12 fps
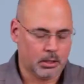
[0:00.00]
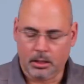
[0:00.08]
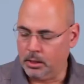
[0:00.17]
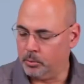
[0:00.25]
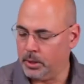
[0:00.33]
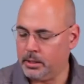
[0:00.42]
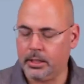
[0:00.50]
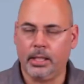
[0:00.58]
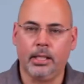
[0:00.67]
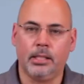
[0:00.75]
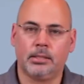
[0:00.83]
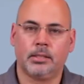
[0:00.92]
Now, one of the
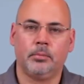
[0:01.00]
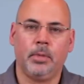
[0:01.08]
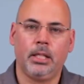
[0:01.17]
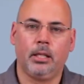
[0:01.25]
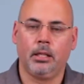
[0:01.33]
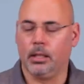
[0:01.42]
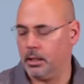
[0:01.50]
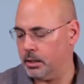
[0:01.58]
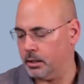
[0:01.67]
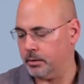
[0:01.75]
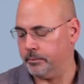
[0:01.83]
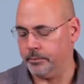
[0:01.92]
keys to making
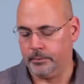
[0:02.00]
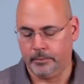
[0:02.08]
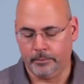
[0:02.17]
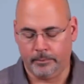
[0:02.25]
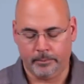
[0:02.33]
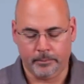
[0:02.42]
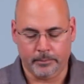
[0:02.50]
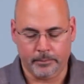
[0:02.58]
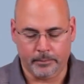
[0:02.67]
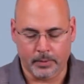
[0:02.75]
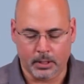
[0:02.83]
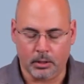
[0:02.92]
a
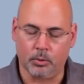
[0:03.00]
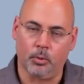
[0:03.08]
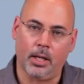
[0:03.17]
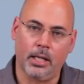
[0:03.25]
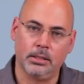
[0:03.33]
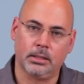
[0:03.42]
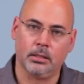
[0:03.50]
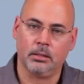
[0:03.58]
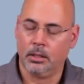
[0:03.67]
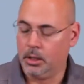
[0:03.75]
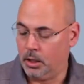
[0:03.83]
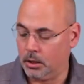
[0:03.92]
Horizon
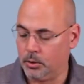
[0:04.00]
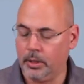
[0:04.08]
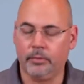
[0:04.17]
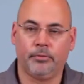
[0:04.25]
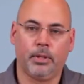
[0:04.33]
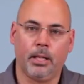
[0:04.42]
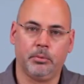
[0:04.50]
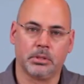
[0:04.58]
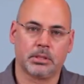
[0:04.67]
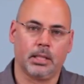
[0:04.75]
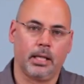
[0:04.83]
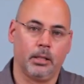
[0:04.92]
a great flywheel
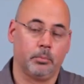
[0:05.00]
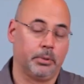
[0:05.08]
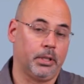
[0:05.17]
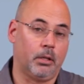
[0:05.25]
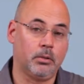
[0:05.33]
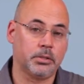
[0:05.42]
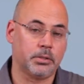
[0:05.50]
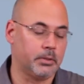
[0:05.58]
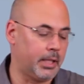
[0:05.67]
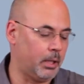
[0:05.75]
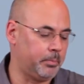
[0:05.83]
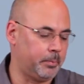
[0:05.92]
slider, but also
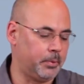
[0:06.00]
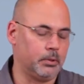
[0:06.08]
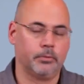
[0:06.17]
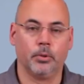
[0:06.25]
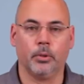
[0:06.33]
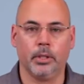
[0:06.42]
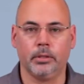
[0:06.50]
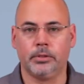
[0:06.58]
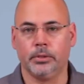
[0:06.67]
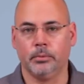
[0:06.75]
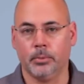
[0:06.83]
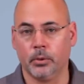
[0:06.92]
capable of going
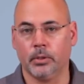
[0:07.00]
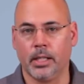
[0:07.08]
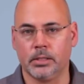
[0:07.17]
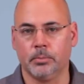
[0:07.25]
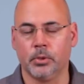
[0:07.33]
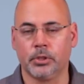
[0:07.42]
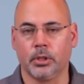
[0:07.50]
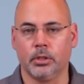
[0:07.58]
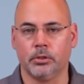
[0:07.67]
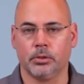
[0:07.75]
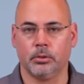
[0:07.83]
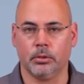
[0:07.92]
to motorized motion
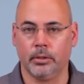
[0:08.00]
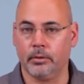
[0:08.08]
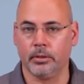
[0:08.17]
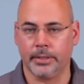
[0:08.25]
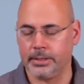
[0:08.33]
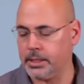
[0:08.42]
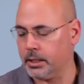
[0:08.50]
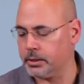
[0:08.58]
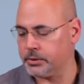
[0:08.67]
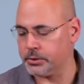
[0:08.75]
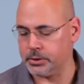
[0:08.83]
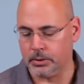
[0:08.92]
control in 30 seconds
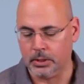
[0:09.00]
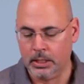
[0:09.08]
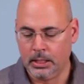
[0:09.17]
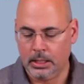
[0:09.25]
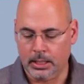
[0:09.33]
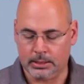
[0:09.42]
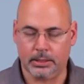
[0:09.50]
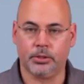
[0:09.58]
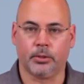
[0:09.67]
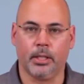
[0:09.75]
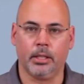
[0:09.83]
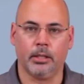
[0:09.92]
or so, is
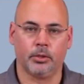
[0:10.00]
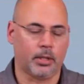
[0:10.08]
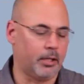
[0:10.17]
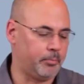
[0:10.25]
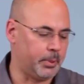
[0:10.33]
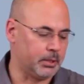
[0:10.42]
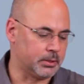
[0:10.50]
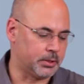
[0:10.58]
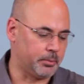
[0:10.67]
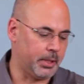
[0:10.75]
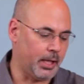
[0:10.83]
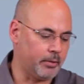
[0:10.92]
integrating a drive belt. So
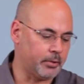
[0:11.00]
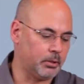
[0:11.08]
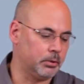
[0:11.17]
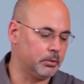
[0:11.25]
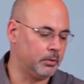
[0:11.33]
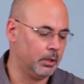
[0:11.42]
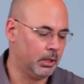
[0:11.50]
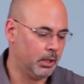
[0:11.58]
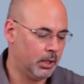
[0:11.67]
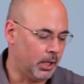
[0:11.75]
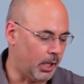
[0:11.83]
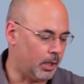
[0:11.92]
we have our own
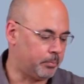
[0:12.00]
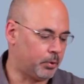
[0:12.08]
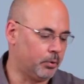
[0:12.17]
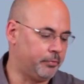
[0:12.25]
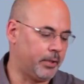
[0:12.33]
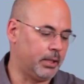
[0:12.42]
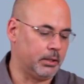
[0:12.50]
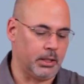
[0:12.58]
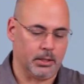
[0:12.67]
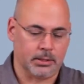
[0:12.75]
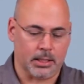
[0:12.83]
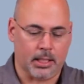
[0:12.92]
profile
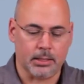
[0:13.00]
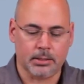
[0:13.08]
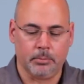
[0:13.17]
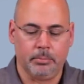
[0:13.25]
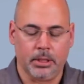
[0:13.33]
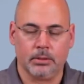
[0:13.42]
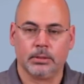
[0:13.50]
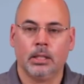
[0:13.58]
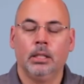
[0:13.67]
here. It's a custom belt.